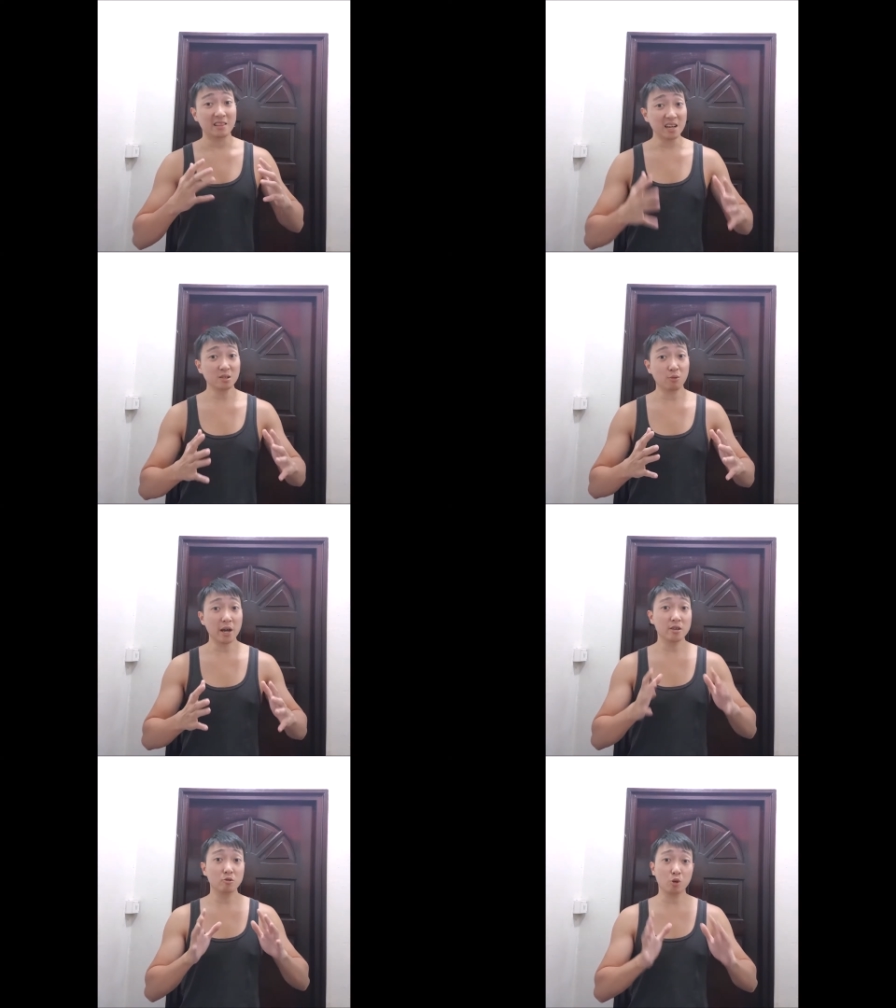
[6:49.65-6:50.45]
that's
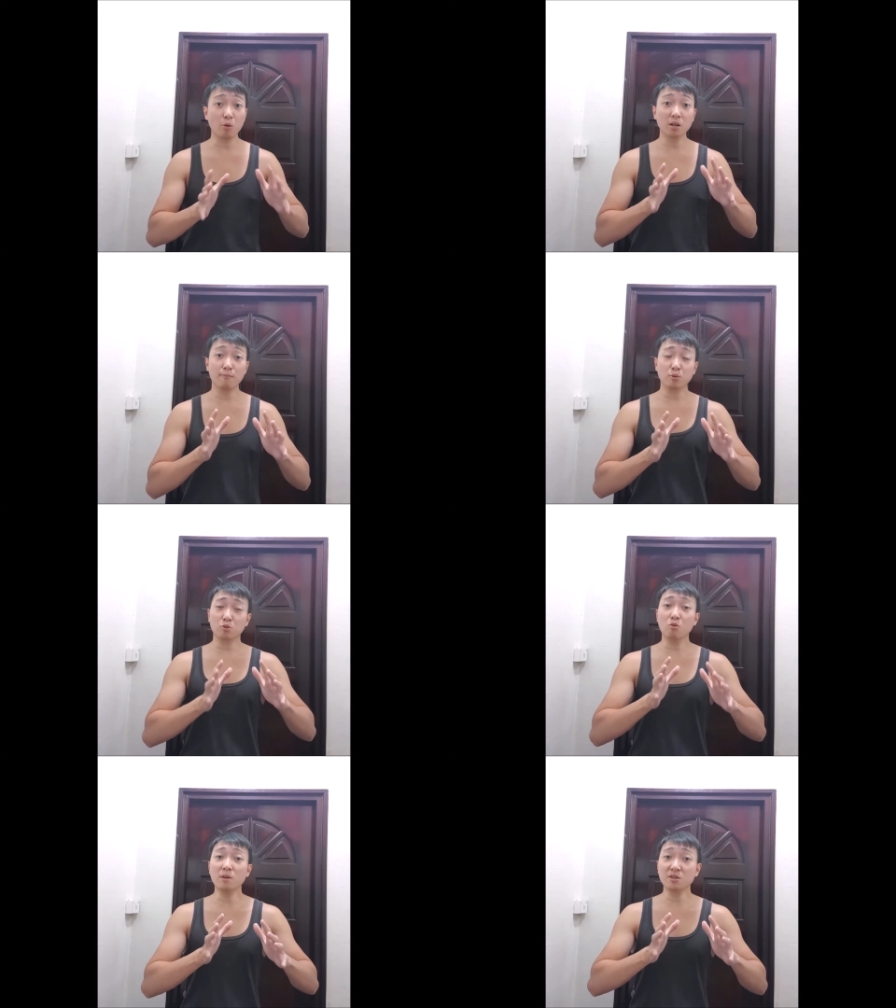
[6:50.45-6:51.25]
why you don't want to
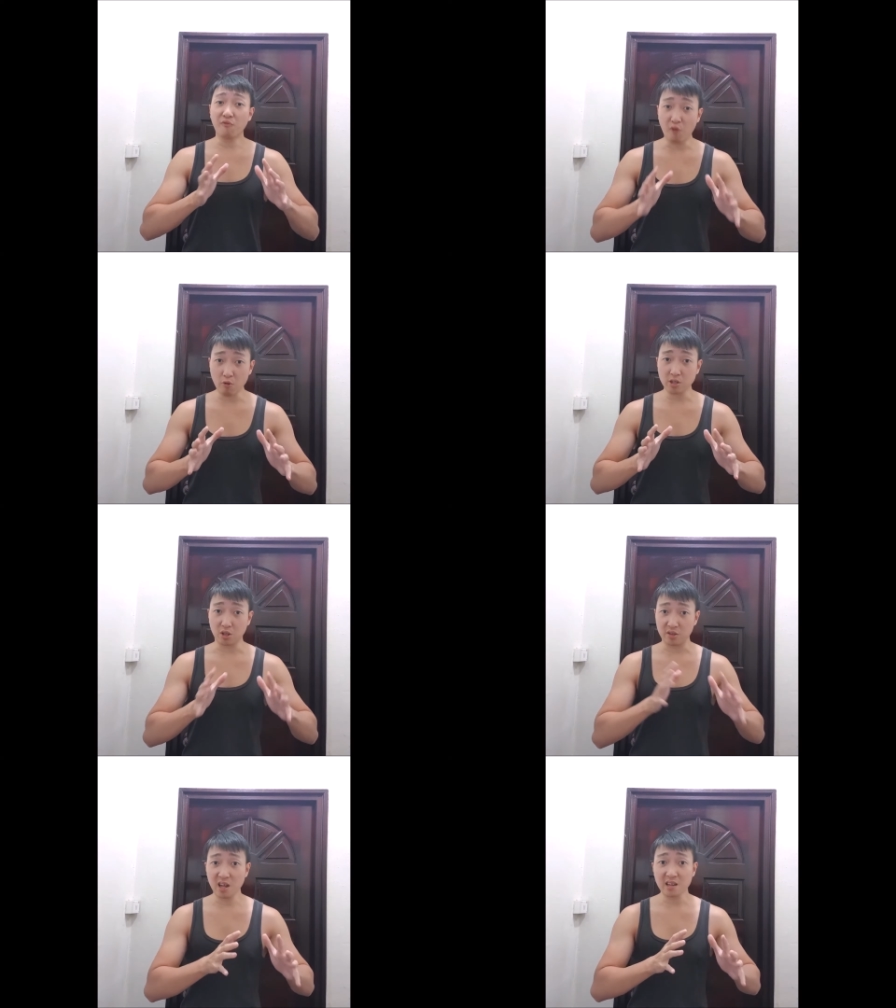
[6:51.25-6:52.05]
put too much focus
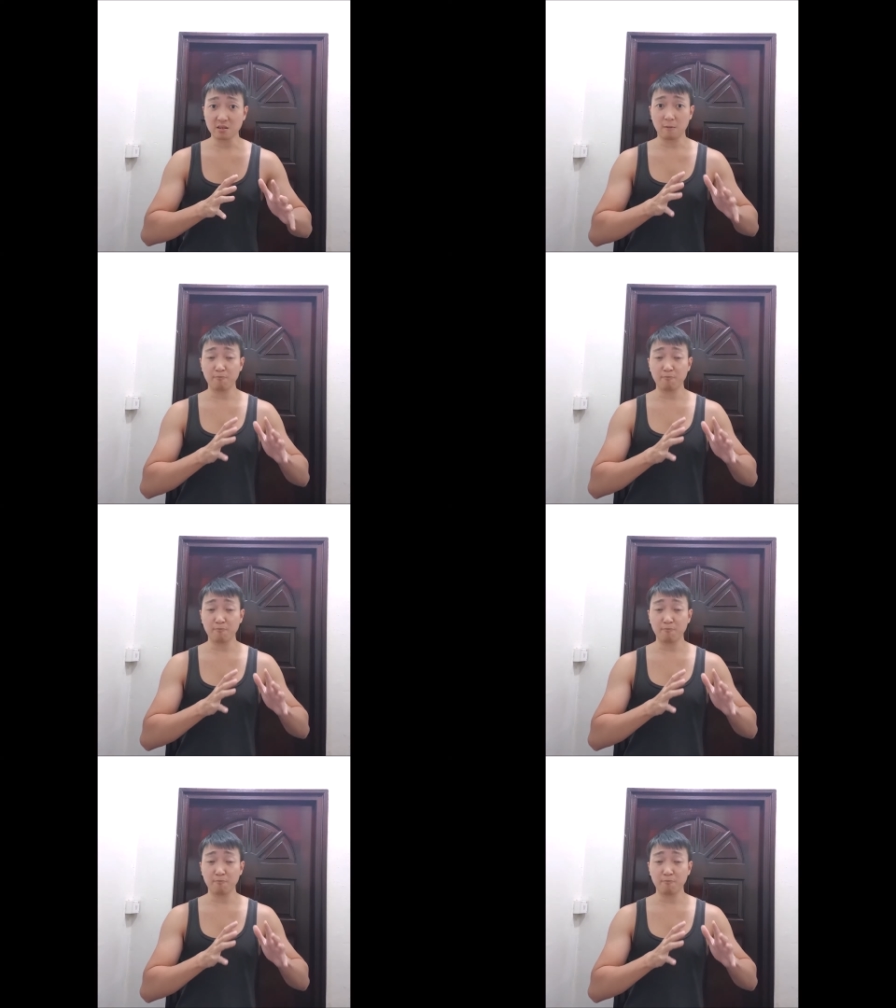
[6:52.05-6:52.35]
on that,